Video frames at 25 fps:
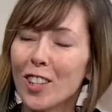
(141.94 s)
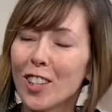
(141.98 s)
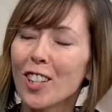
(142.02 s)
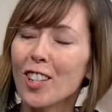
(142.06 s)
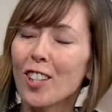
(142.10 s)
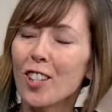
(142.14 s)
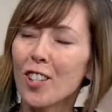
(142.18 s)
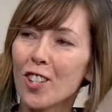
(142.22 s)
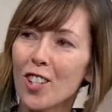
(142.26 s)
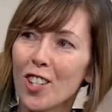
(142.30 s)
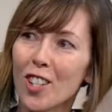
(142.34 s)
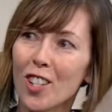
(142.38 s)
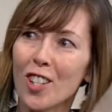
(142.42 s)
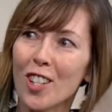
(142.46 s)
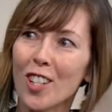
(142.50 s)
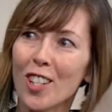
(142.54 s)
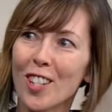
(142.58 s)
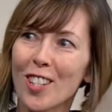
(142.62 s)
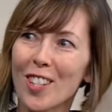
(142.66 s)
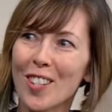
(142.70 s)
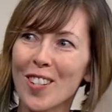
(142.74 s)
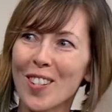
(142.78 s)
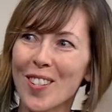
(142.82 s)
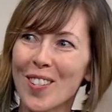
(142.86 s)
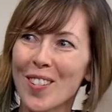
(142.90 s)
courage to share
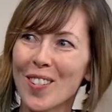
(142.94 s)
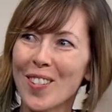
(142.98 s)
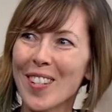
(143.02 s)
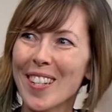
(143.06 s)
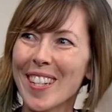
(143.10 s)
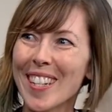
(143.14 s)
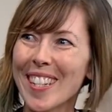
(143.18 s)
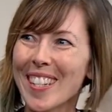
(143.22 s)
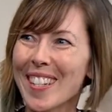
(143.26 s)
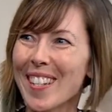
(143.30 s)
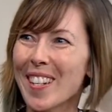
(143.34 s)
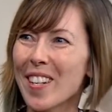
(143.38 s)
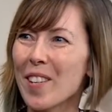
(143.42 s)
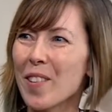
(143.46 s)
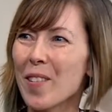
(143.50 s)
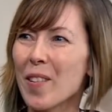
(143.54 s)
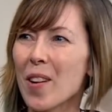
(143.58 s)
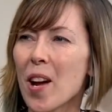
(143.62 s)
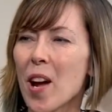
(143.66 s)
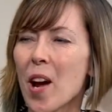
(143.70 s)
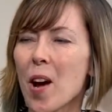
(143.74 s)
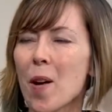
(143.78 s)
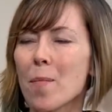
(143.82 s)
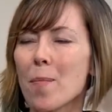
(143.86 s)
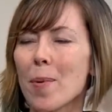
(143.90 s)
your story, you know,
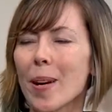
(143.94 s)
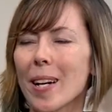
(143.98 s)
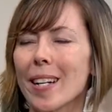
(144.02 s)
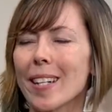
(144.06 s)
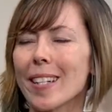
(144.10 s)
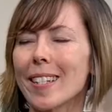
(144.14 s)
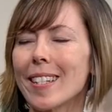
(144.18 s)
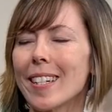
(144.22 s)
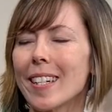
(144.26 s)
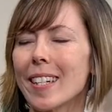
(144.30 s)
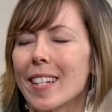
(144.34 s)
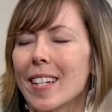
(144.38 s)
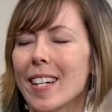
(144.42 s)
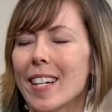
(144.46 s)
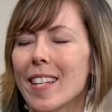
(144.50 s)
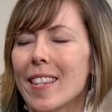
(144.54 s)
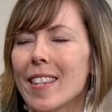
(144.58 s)
but uh,